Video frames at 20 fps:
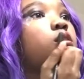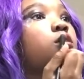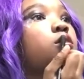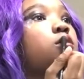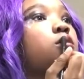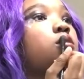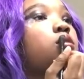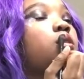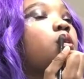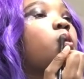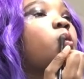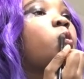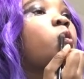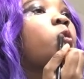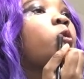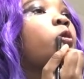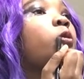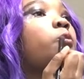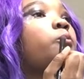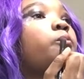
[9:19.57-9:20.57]
the black.
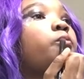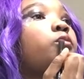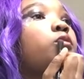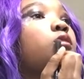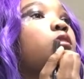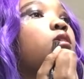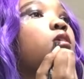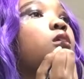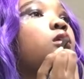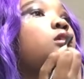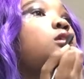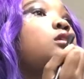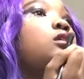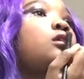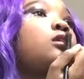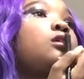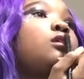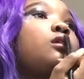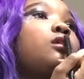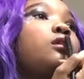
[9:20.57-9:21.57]

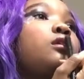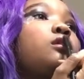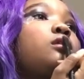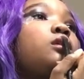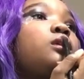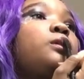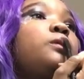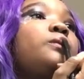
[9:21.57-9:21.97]
And it